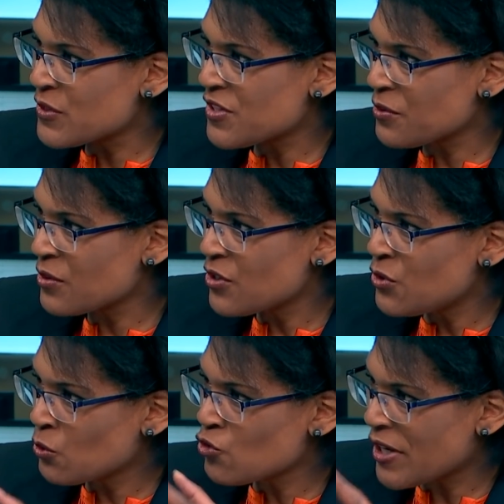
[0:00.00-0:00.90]
So
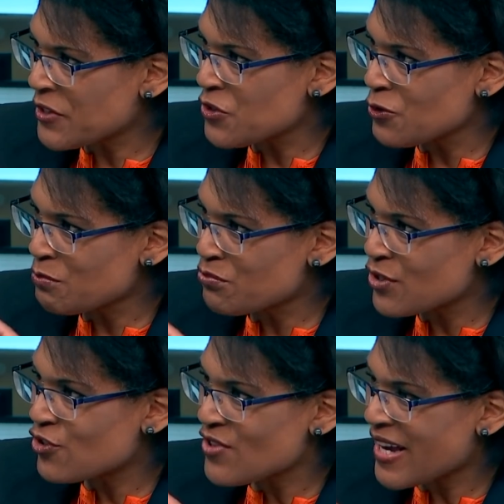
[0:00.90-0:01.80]
you're trying to
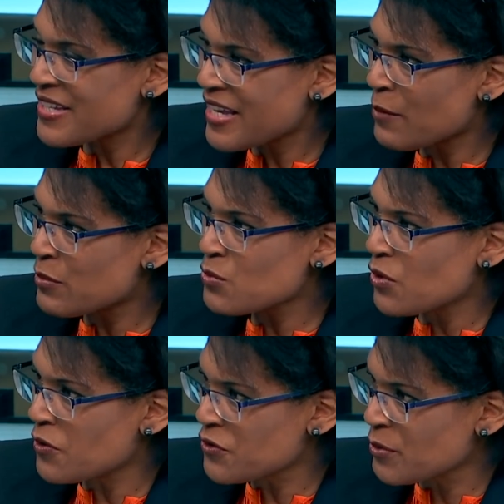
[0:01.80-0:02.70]
bridge that gap as
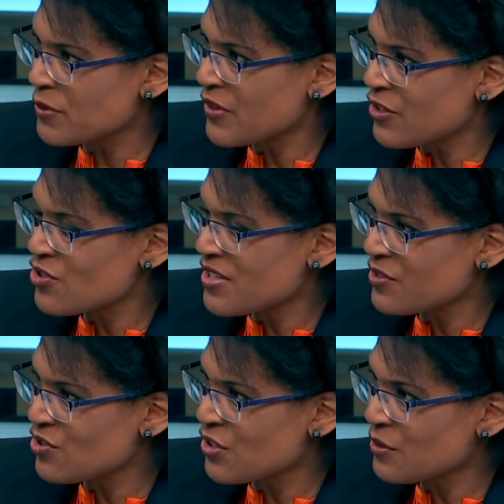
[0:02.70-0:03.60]
well through innovation, aren't you?